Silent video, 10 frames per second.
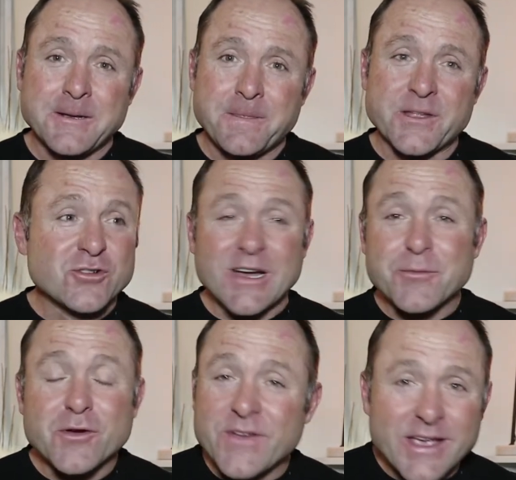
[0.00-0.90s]
The
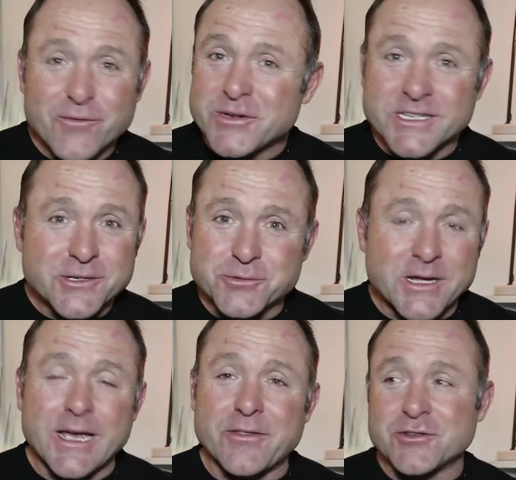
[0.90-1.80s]
drama of every single
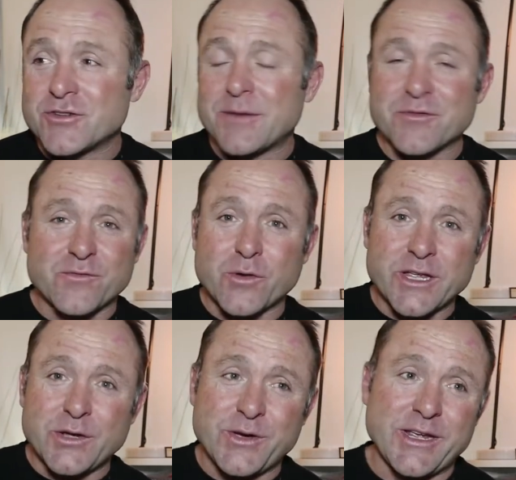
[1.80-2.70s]
day, the drama of
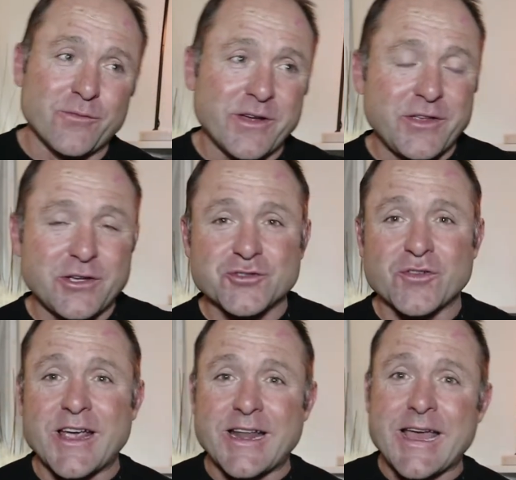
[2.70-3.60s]
what you eat, whether you
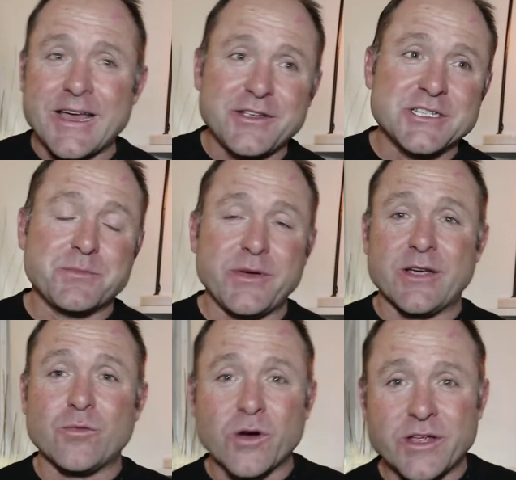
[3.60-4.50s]
train, how you
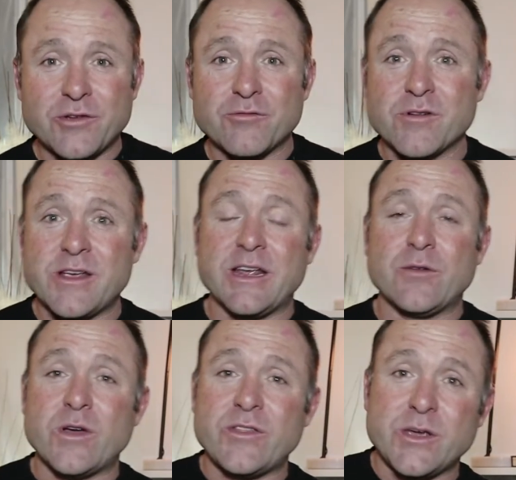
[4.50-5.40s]
speak, what you read,
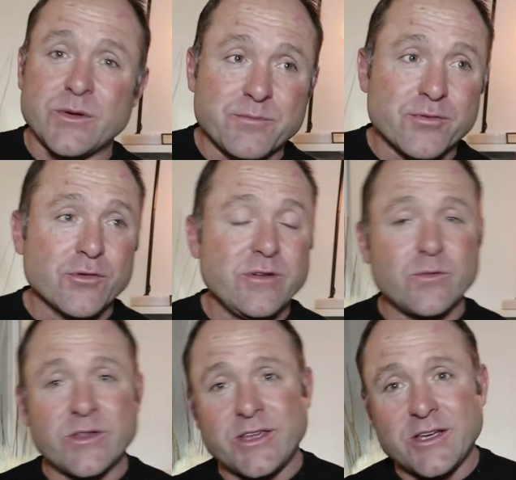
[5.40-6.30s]
whether you improve,
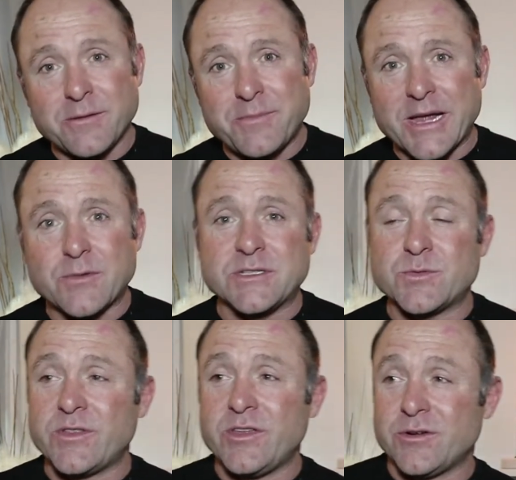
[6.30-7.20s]
whether you go backwards,
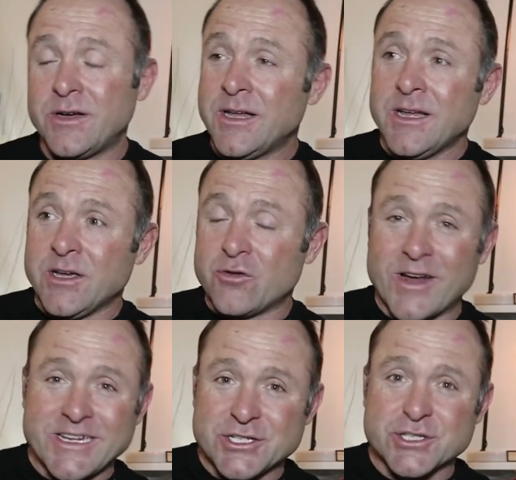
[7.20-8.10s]
whether you're
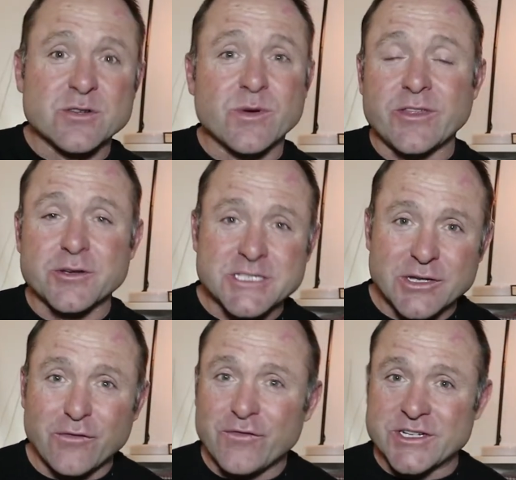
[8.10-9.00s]
gracious or whether you're
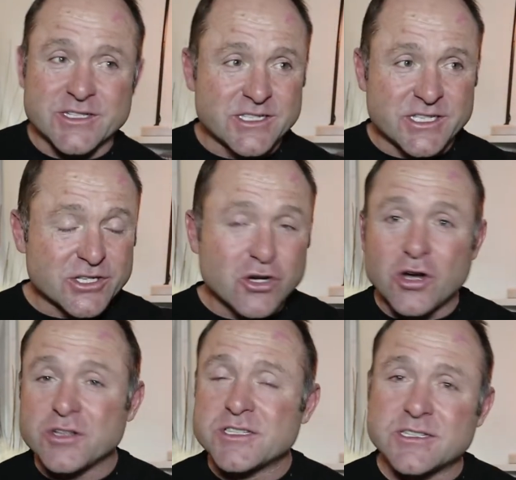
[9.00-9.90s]
selfish. There's this
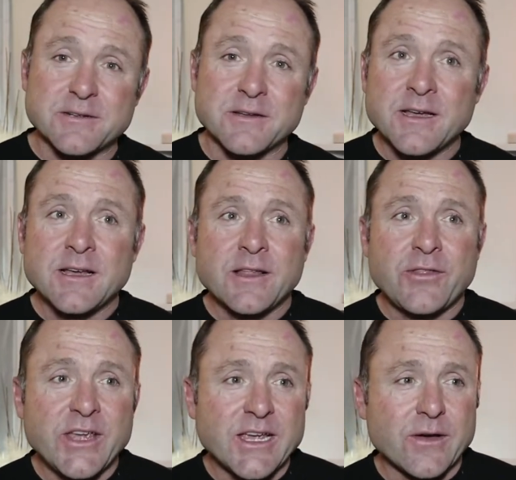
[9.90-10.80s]
constant
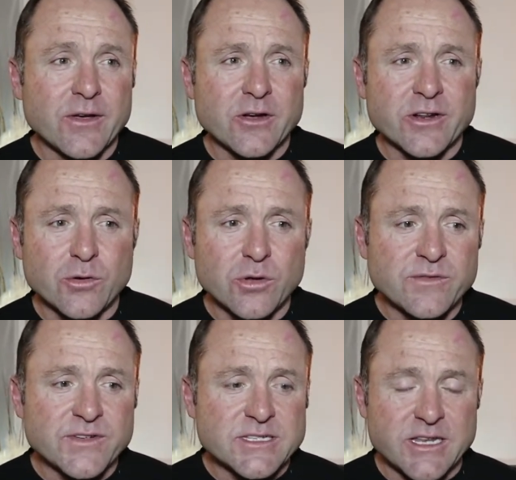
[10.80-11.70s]
thing going on in all of us.